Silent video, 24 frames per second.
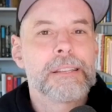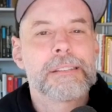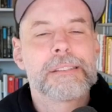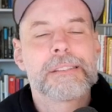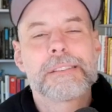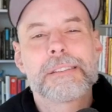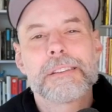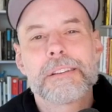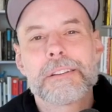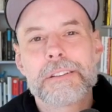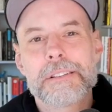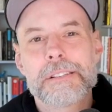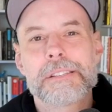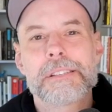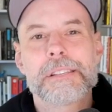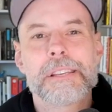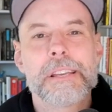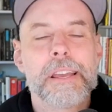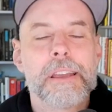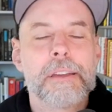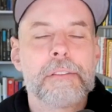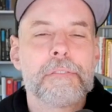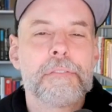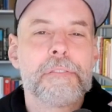
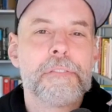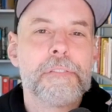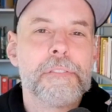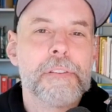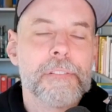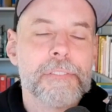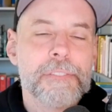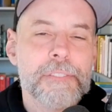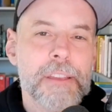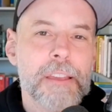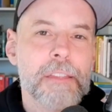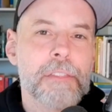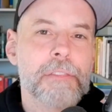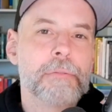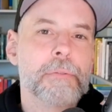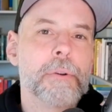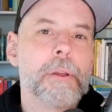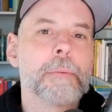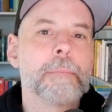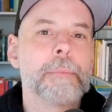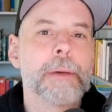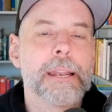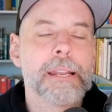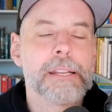Seriously,
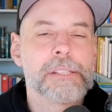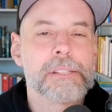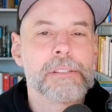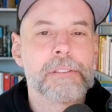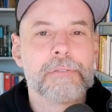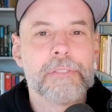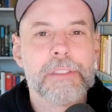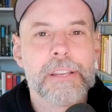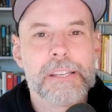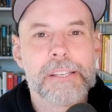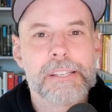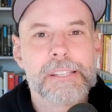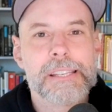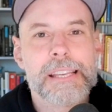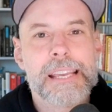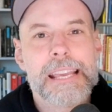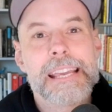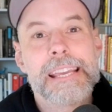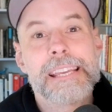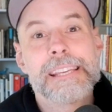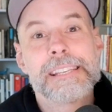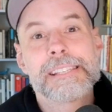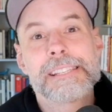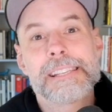53 minutes of this
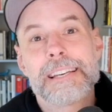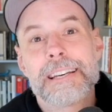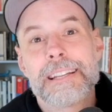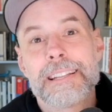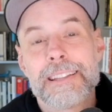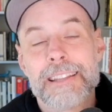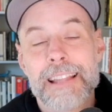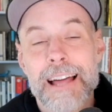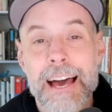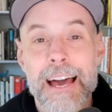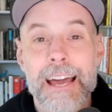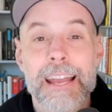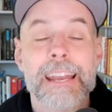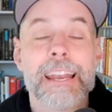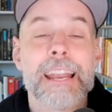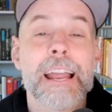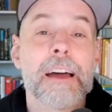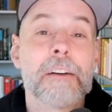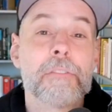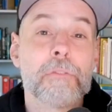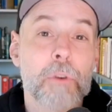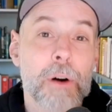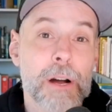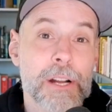is a lot, and
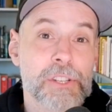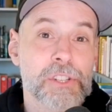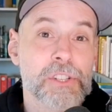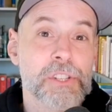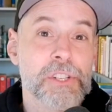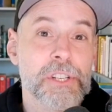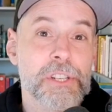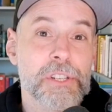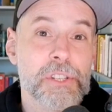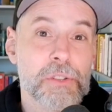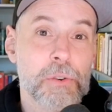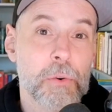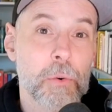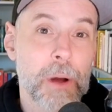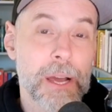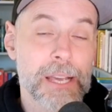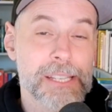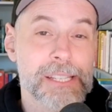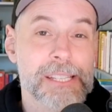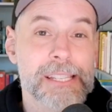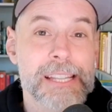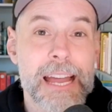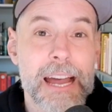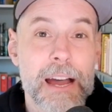I've watched it
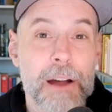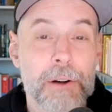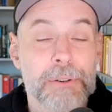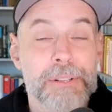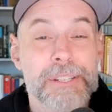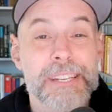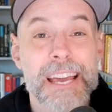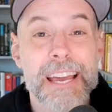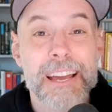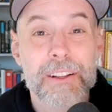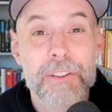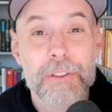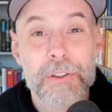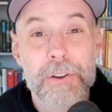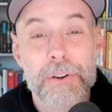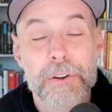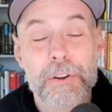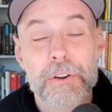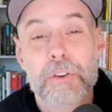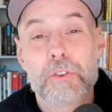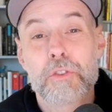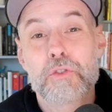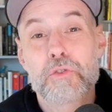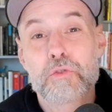twice now.
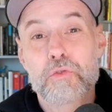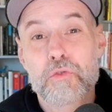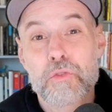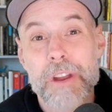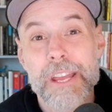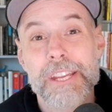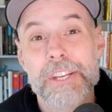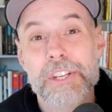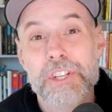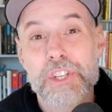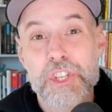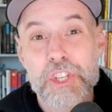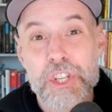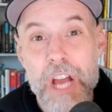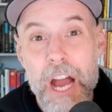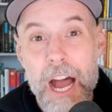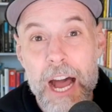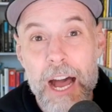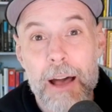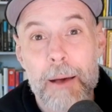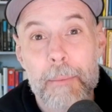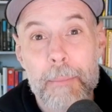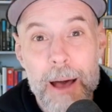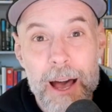Taylor, great job